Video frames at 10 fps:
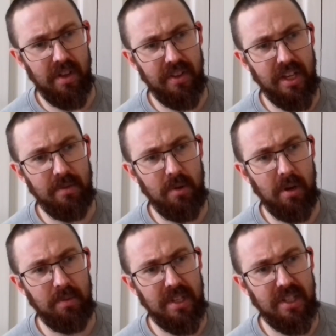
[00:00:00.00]
I think it might
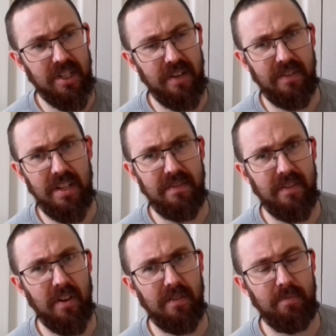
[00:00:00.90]
have been
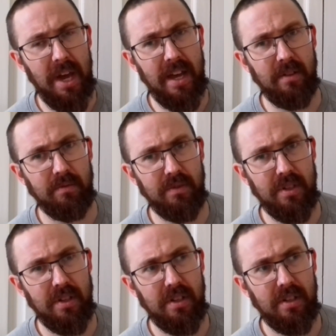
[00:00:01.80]
£75
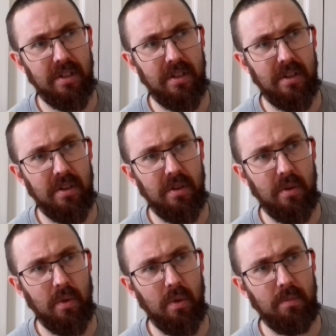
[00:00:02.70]

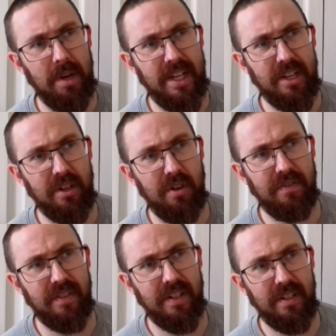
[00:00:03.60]
or make an
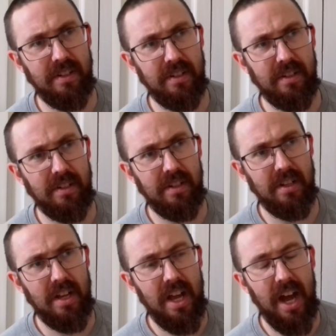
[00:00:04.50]
offer
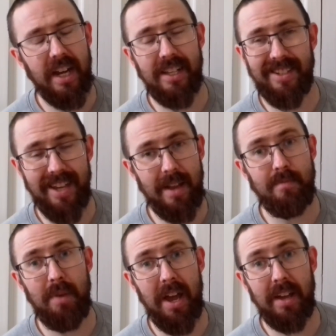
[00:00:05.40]
and it's
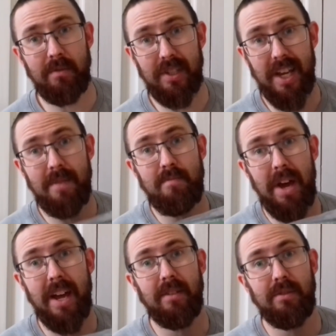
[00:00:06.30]
ten it was ten
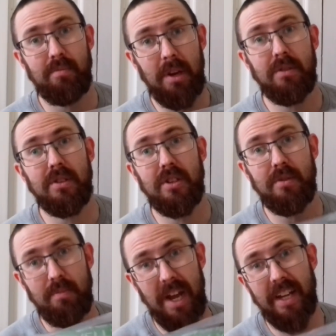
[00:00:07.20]
pound postage
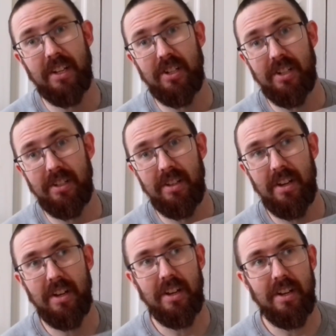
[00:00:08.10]
and packaging
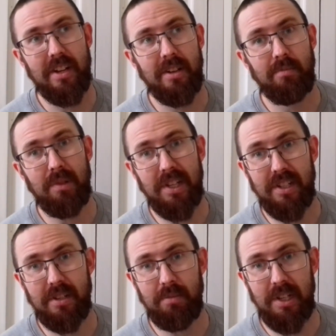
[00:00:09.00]
but
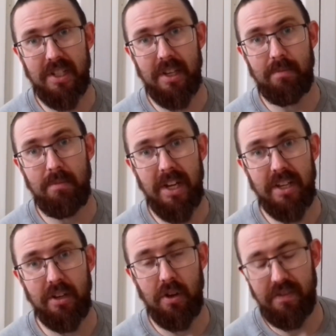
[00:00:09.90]
it, but it said
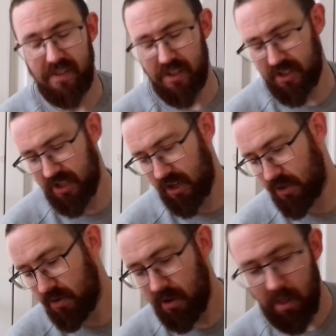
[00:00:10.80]
make an offer
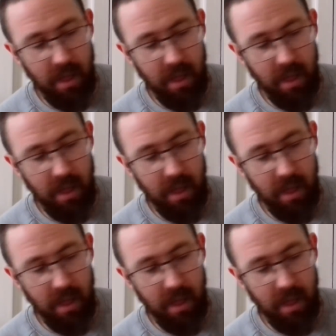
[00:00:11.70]
so